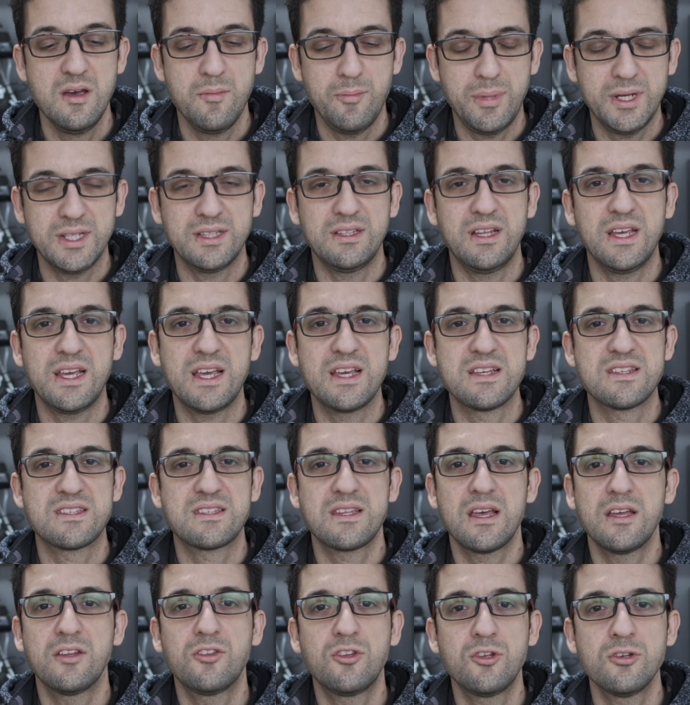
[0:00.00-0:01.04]
But again,
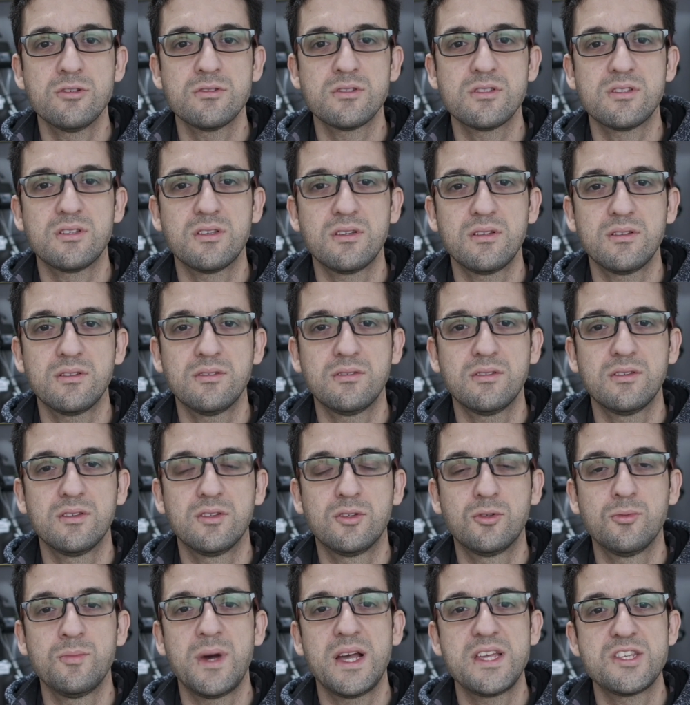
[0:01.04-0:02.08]
stay tuned
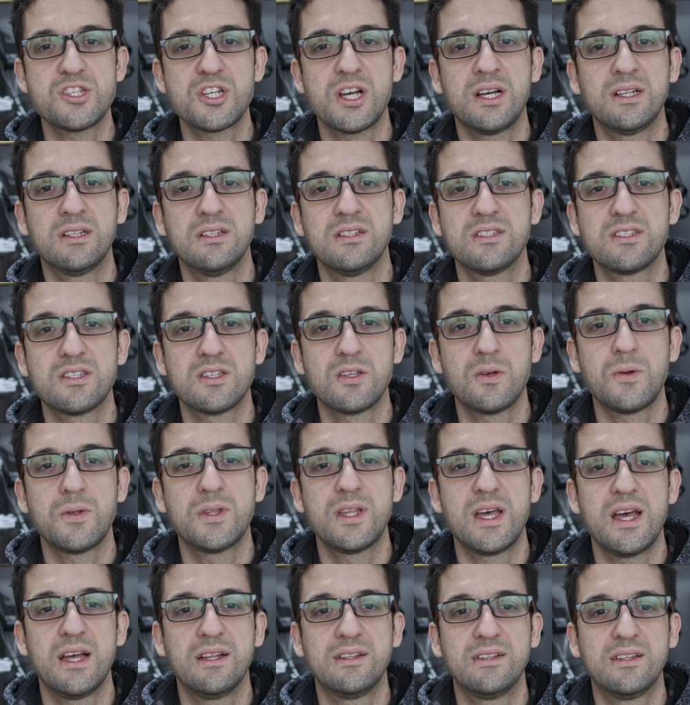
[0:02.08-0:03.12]
to my channel so
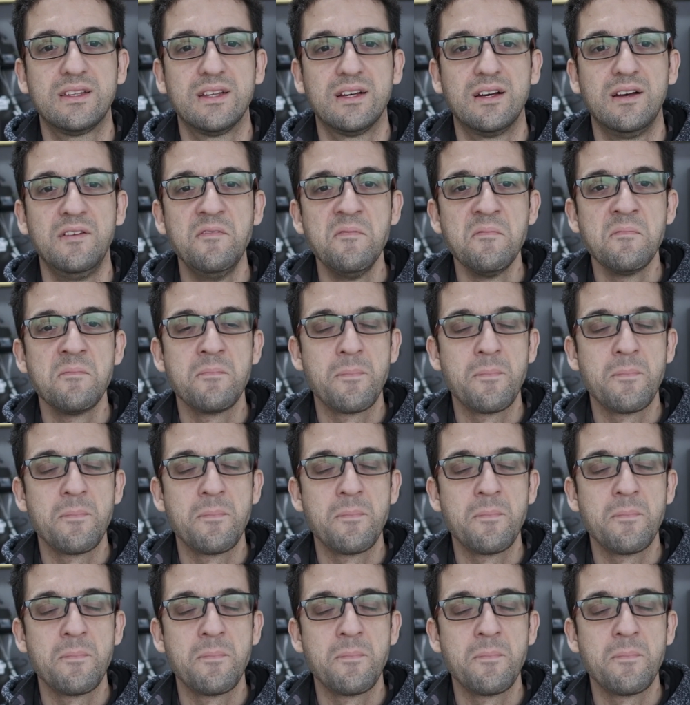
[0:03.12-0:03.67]
that